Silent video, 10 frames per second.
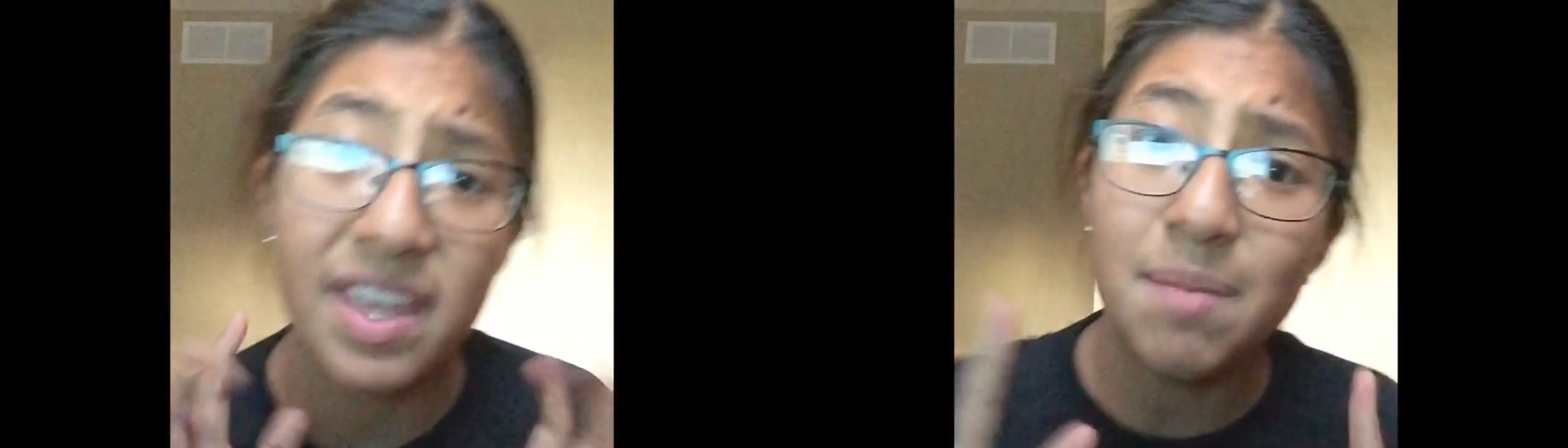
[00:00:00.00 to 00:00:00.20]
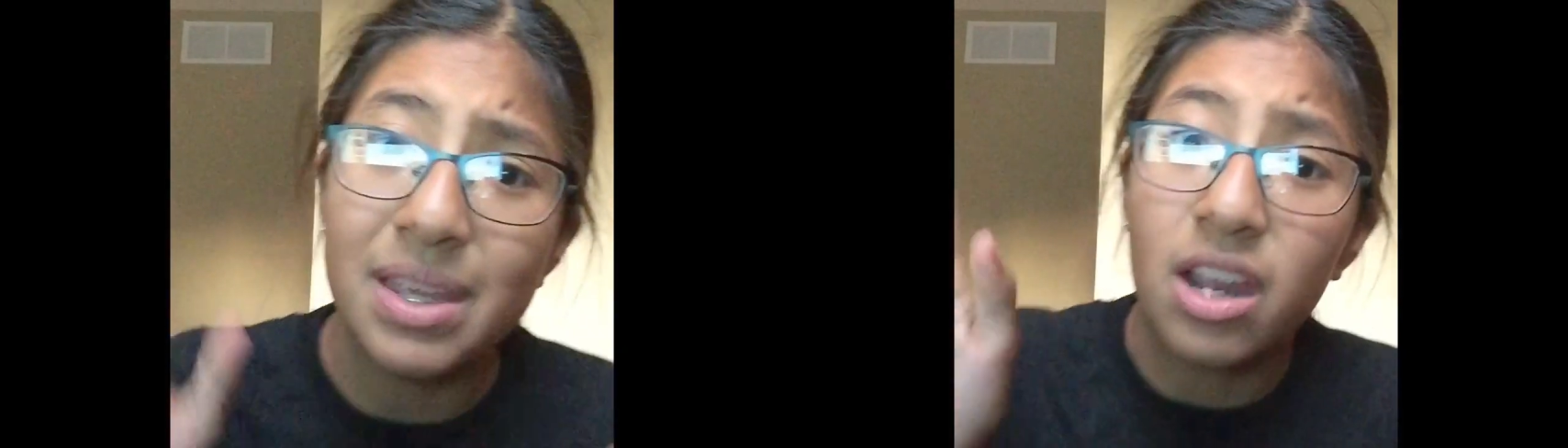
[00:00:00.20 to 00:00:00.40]

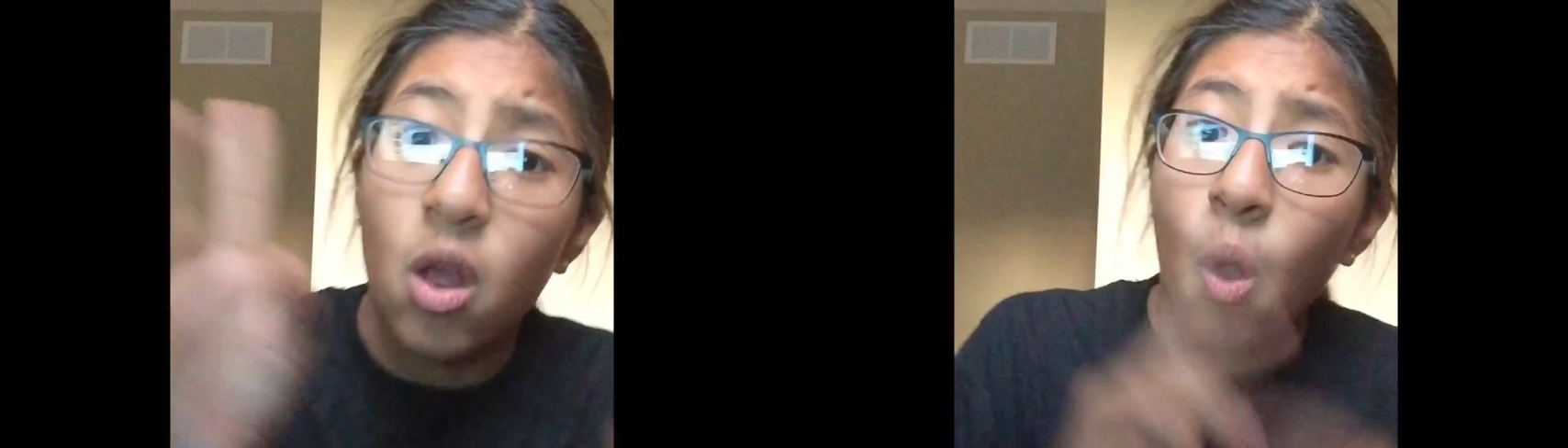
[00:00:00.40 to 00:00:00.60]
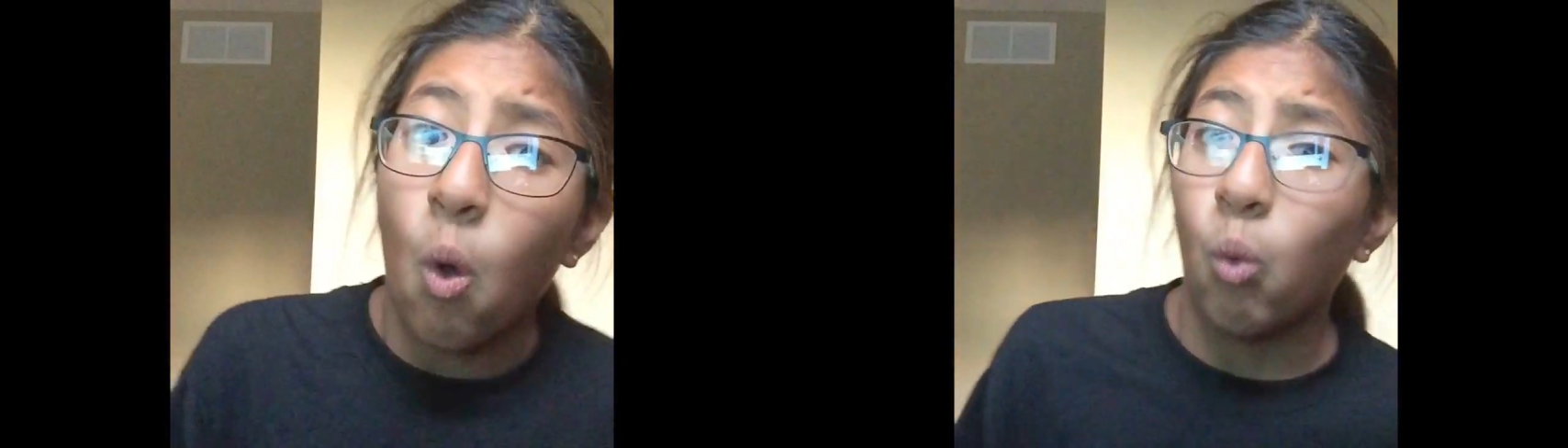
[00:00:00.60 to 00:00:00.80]
they mean,
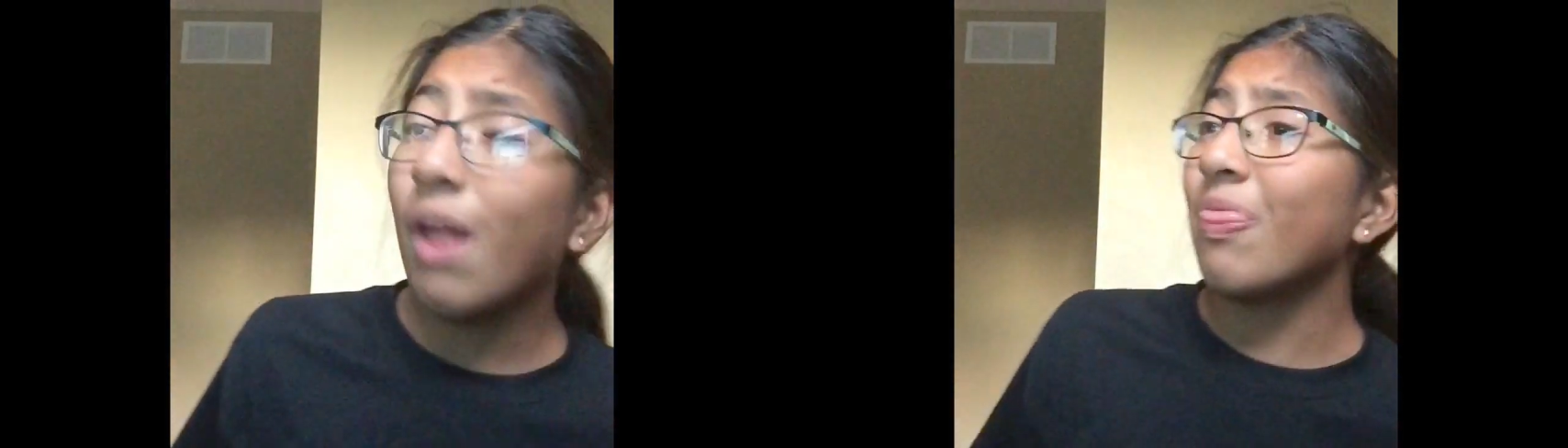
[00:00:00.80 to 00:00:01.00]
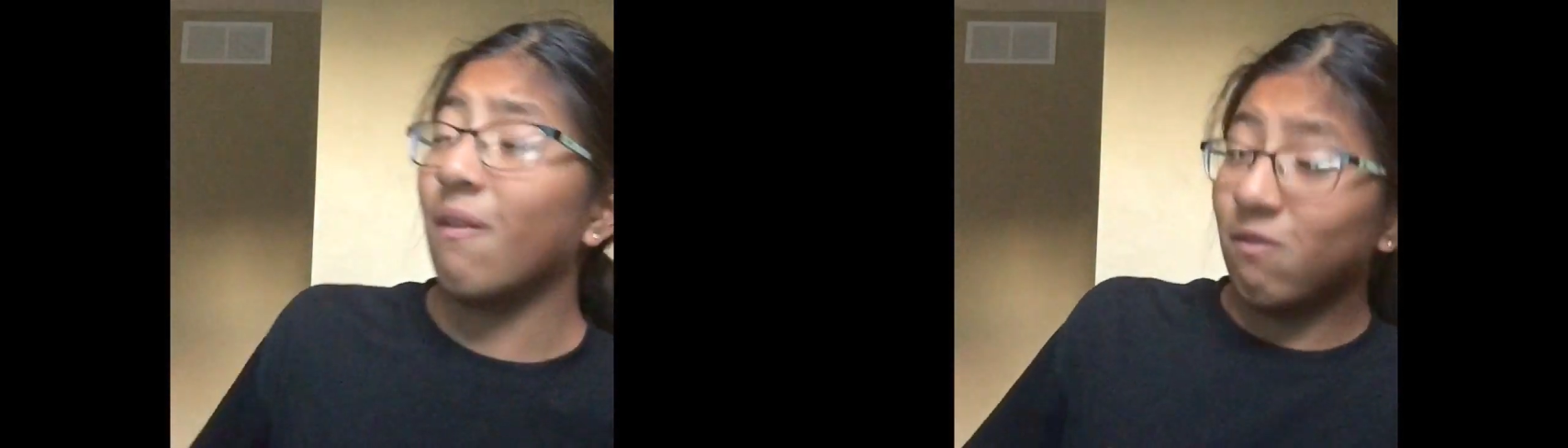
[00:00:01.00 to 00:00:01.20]

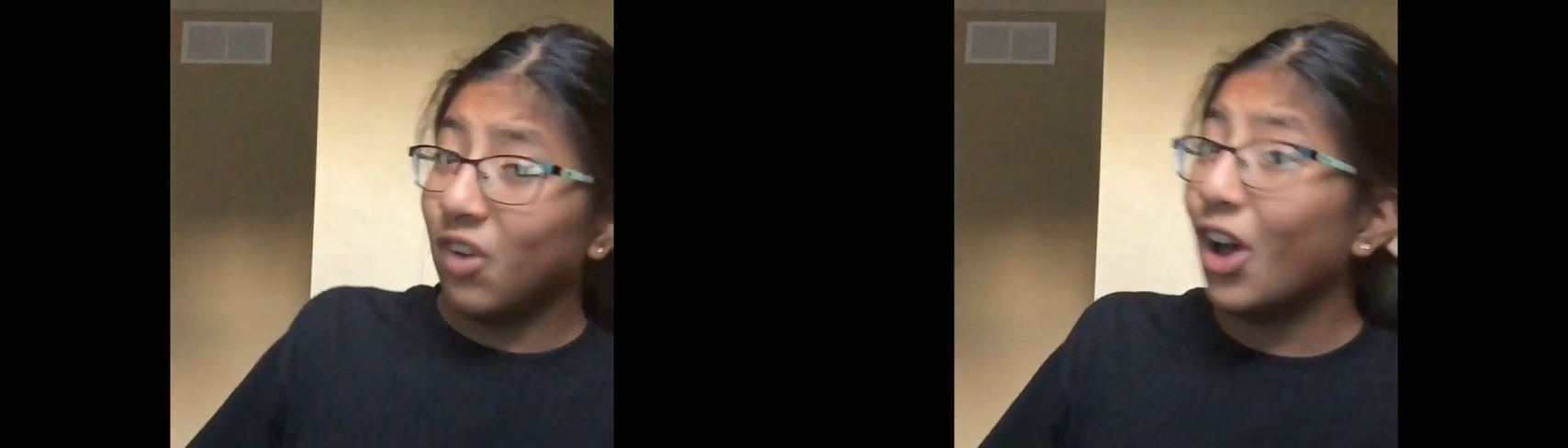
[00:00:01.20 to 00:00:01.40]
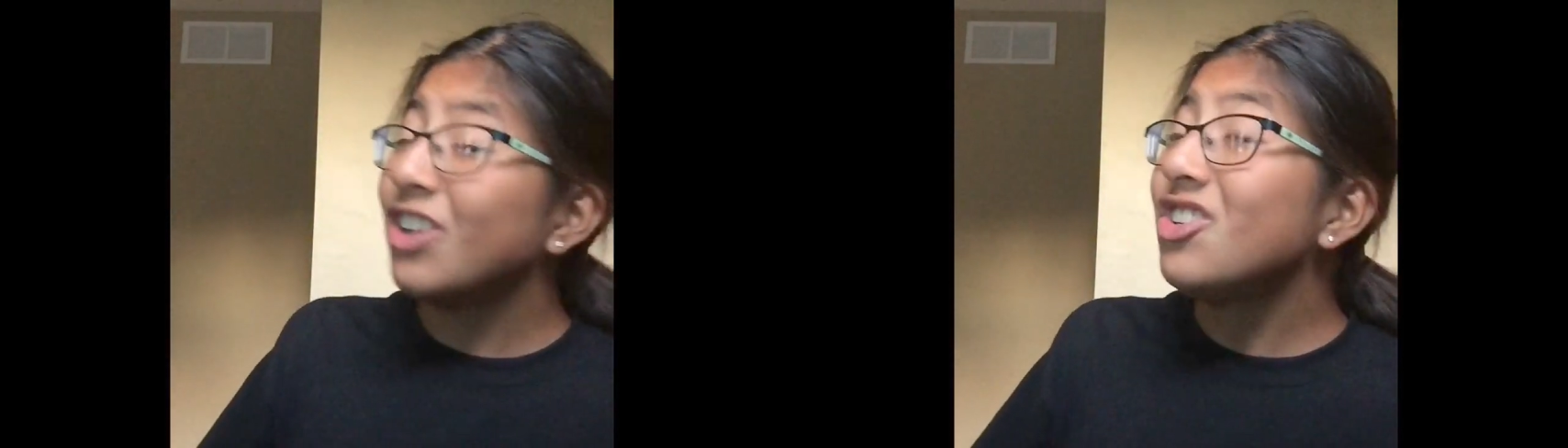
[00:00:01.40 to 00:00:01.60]
what the
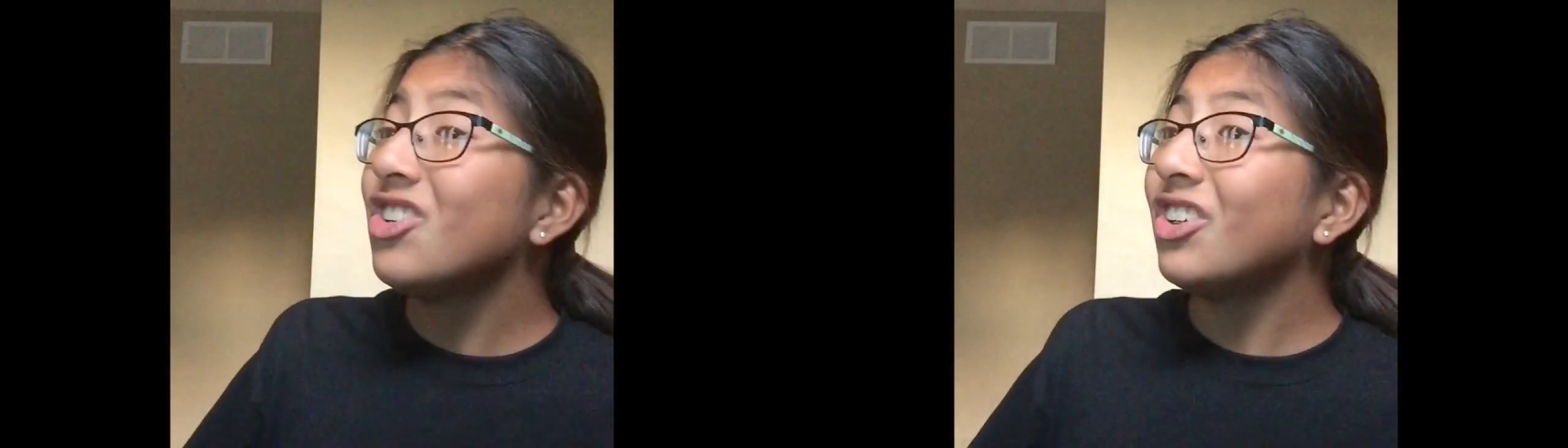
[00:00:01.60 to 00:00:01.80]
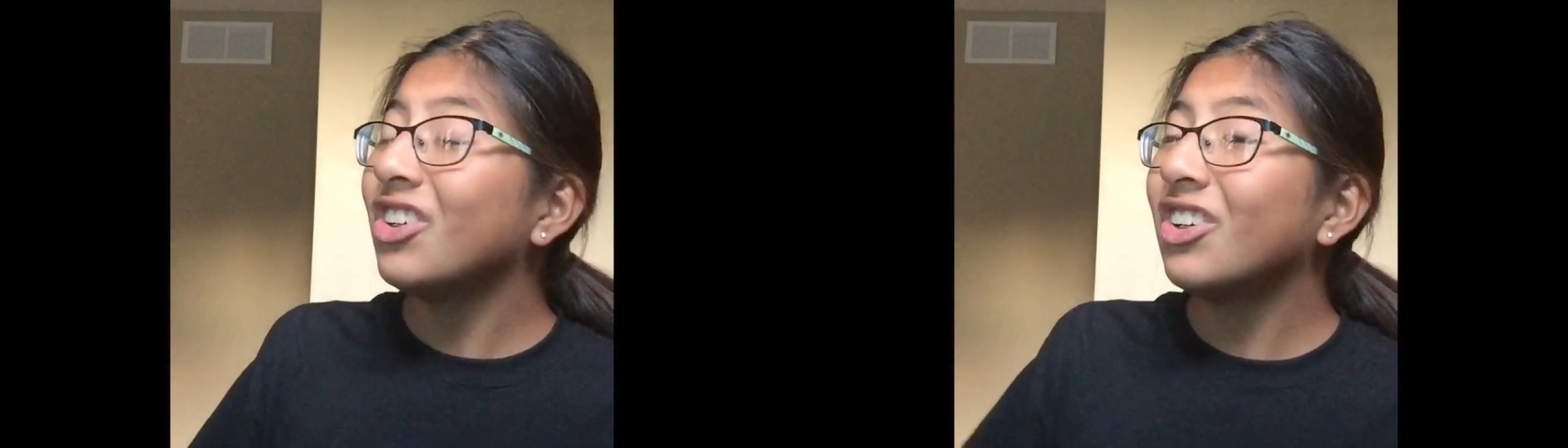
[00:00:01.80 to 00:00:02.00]
fudge?